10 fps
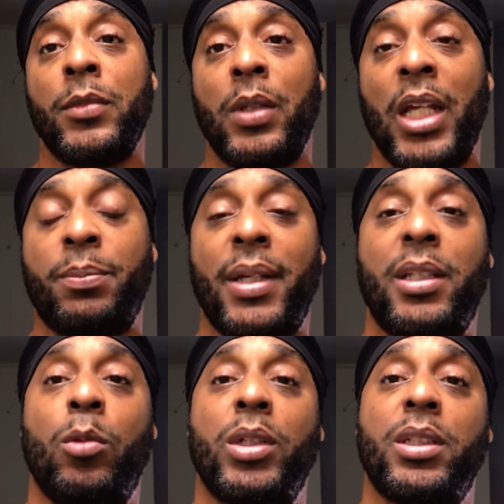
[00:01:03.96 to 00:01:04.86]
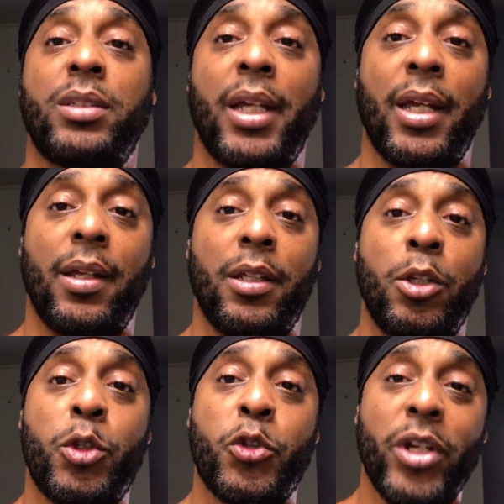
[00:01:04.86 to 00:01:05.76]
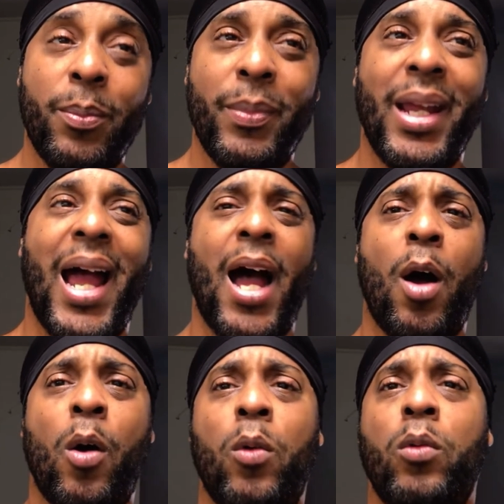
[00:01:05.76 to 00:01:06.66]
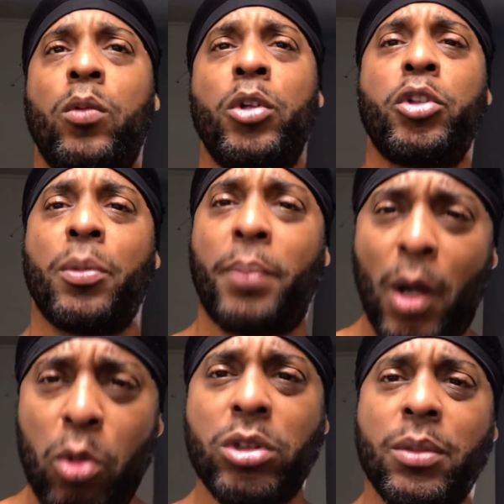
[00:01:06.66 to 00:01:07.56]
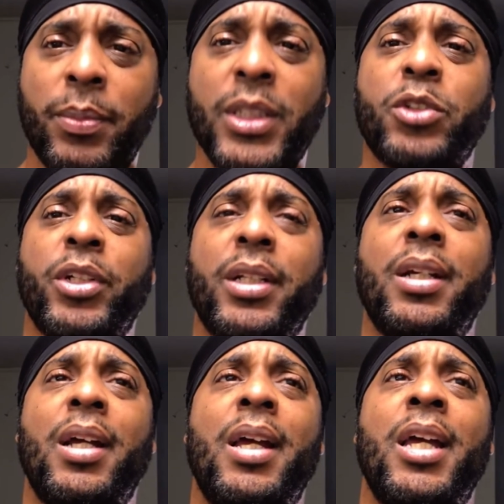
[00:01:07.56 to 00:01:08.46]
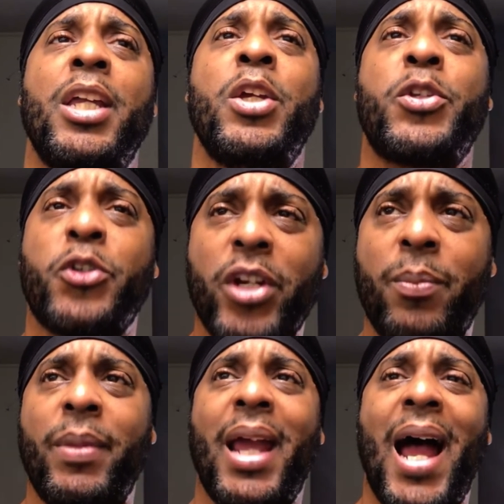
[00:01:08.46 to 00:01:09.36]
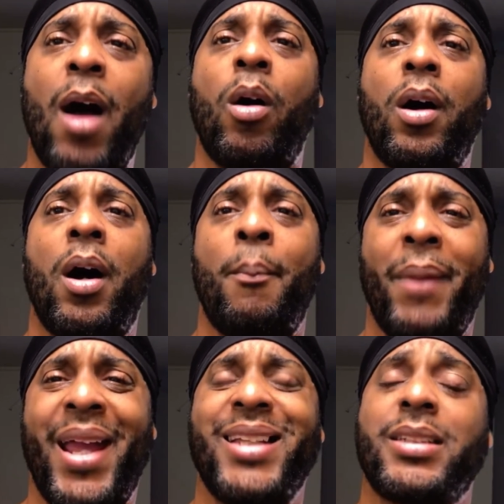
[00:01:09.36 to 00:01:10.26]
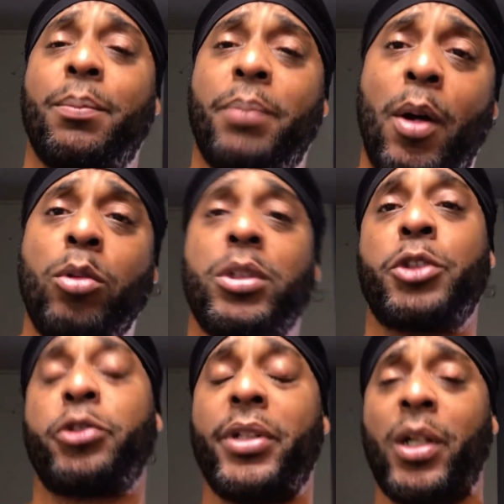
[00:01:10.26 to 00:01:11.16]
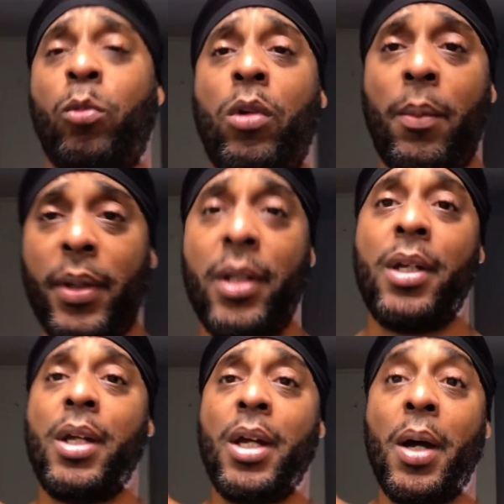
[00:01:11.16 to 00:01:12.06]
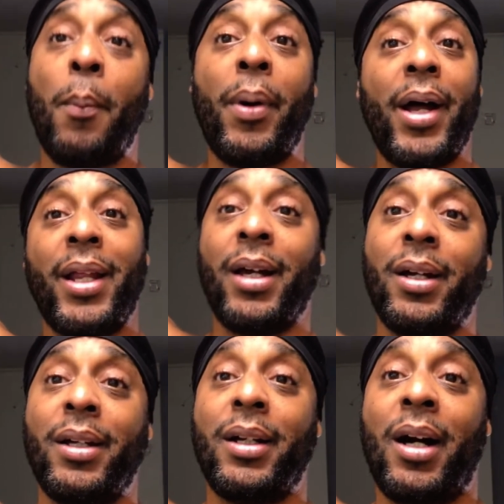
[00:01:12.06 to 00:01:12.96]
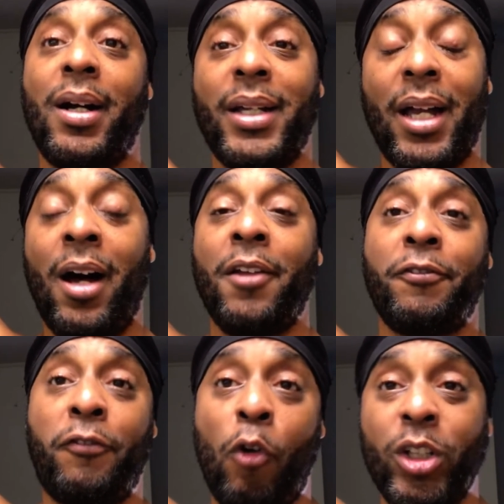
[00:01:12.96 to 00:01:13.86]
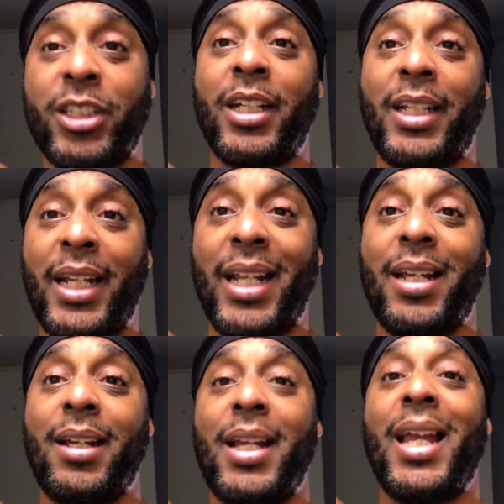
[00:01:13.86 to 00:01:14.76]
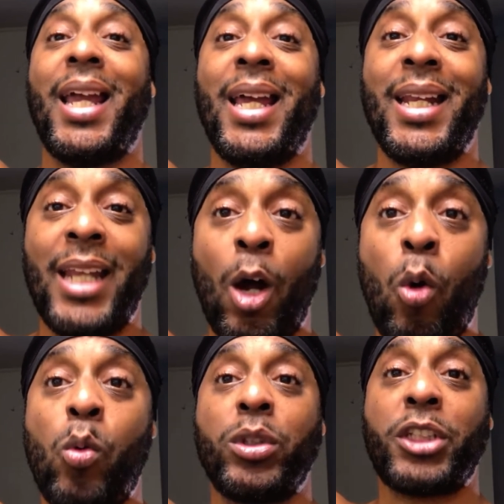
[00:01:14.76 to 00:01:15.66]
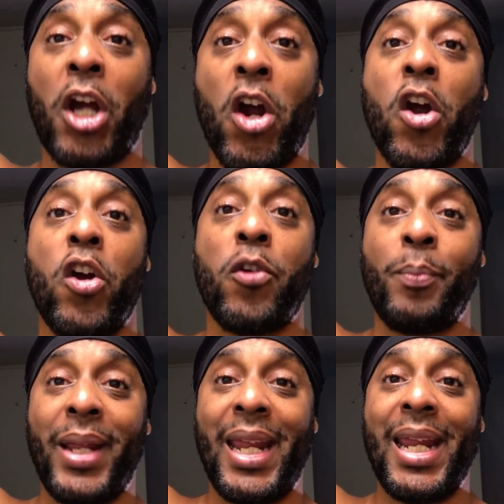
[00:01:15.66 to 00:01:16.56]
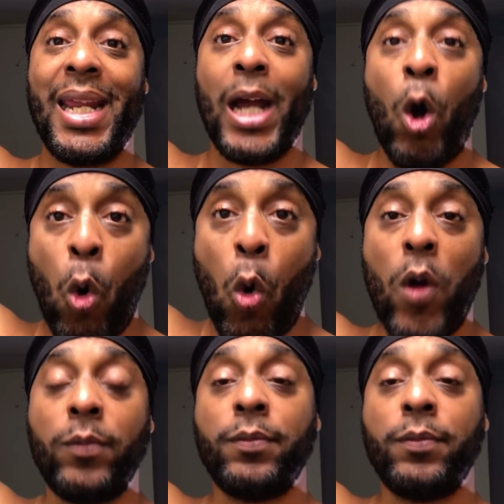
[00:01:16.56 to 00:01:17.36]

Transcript: That's basically what she's saying. You treat me how you supposed to be treated. You treat me how a man supposed to treat a woman, but unfortunately, it don't turn me on.